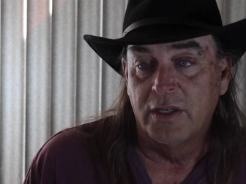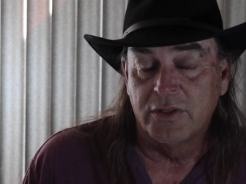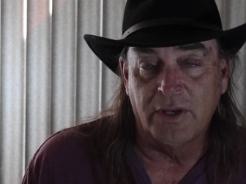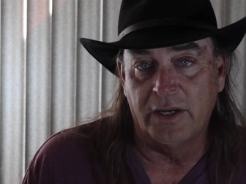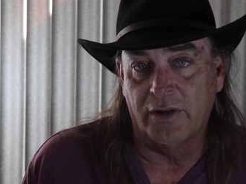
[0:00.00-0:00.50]

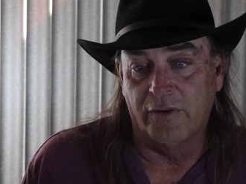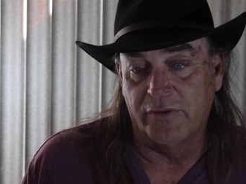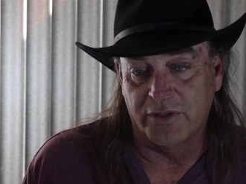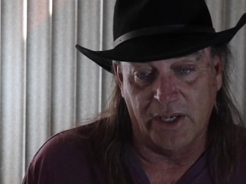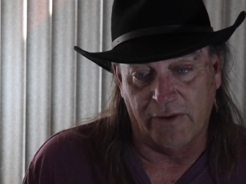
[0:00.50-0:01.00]
So I didn't know if
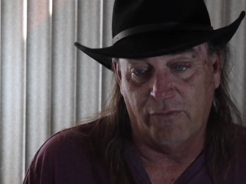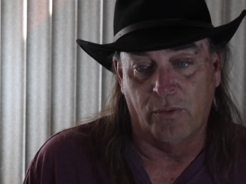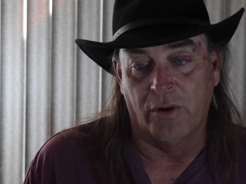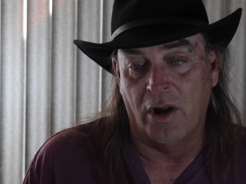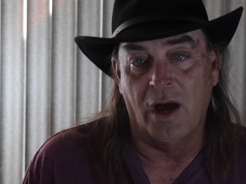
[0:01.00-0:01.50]
it's like
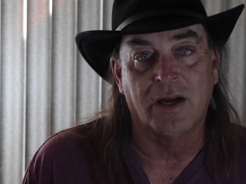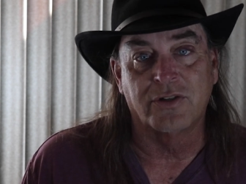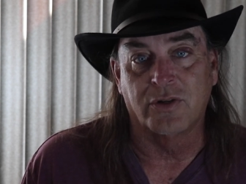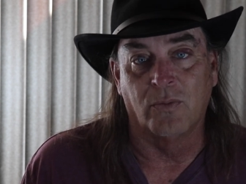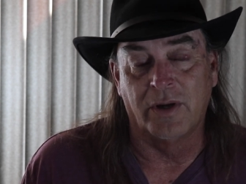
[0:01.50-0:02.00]
Fort
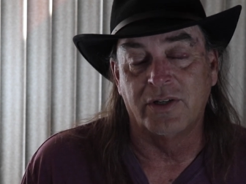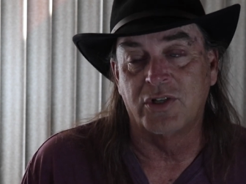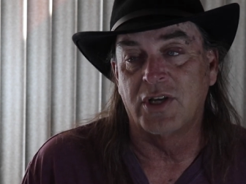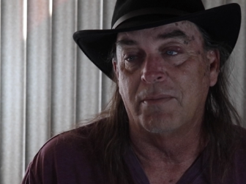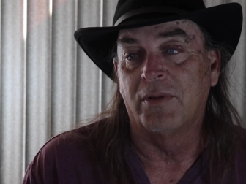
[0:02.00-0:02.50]
Knox or what it's
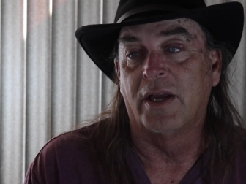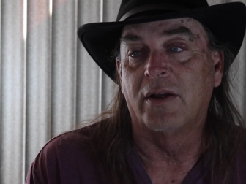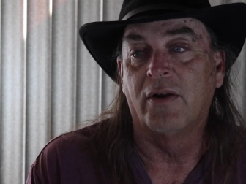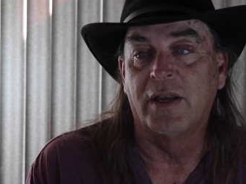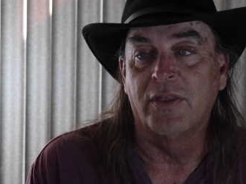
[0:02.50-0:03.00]
shaped
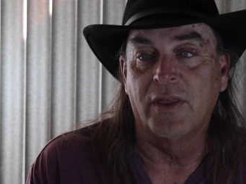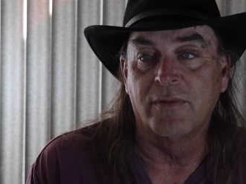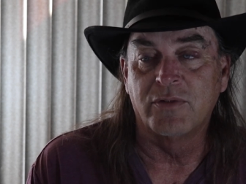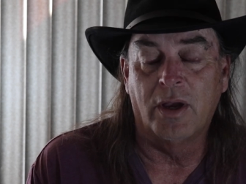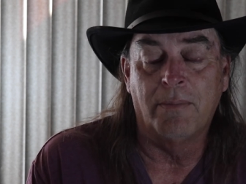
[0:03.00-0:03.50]
like or
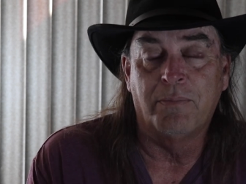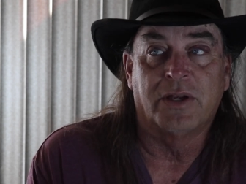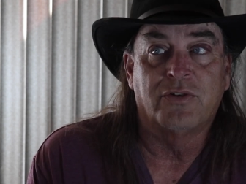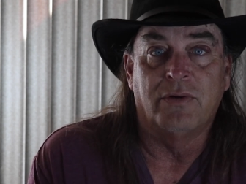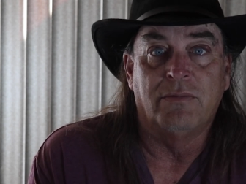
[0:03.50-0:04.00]
anything. So I'm
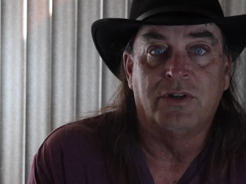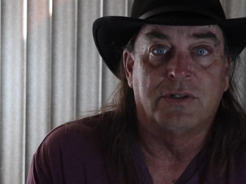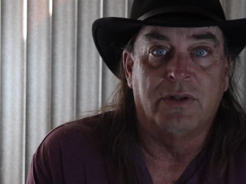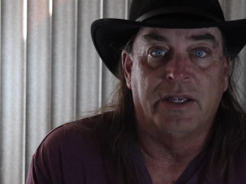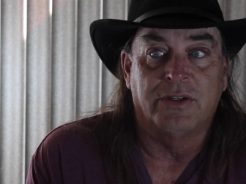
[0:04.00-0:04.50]
picturing
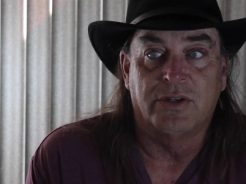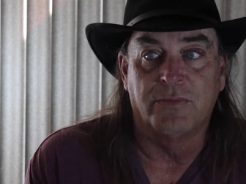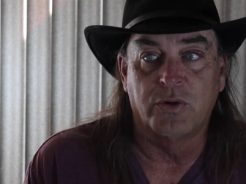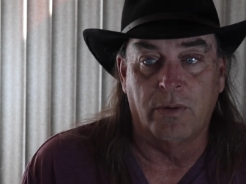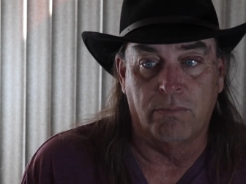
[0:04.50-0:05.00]
just like
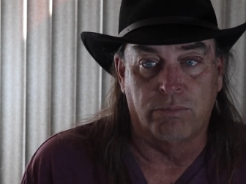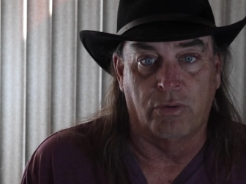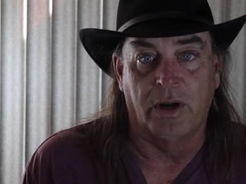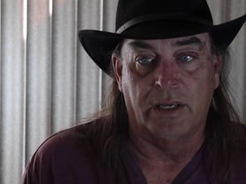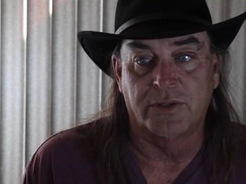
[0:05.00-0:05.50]
some sort of
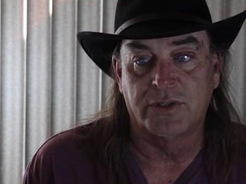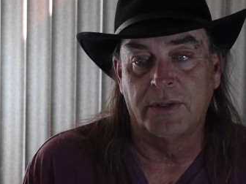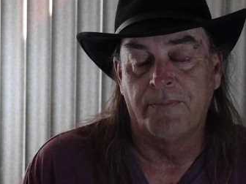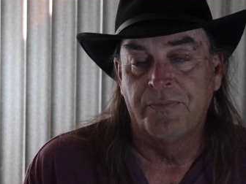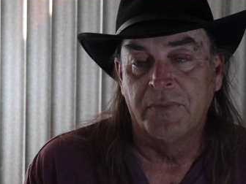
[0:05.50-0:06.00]
bricks.